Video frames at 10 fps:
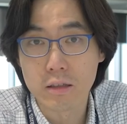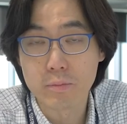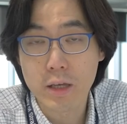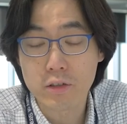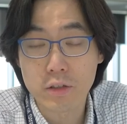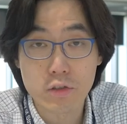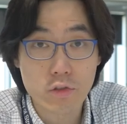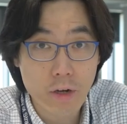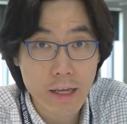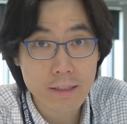in managing
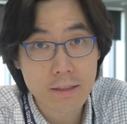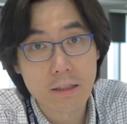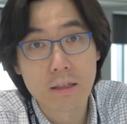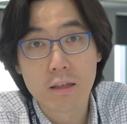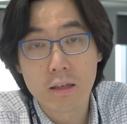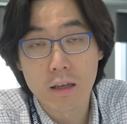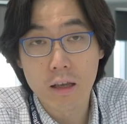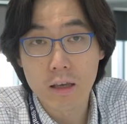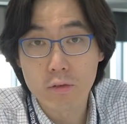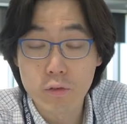stress,
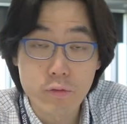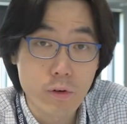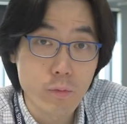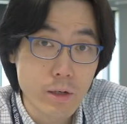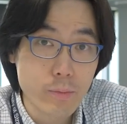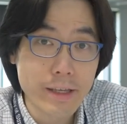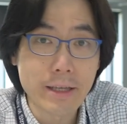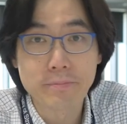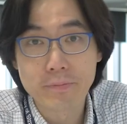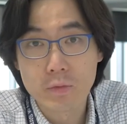and overall
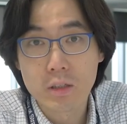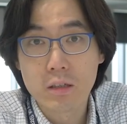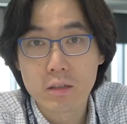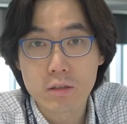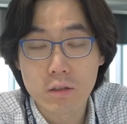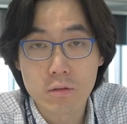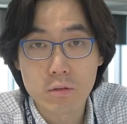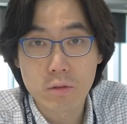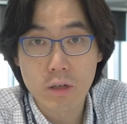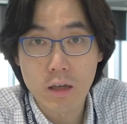well-being.
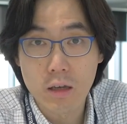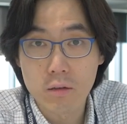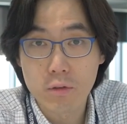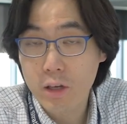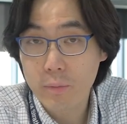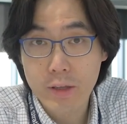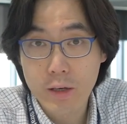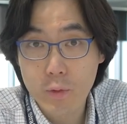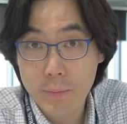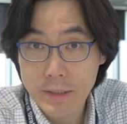So look up
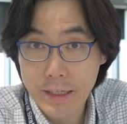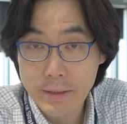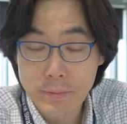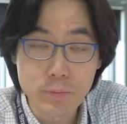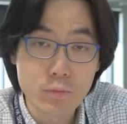their website.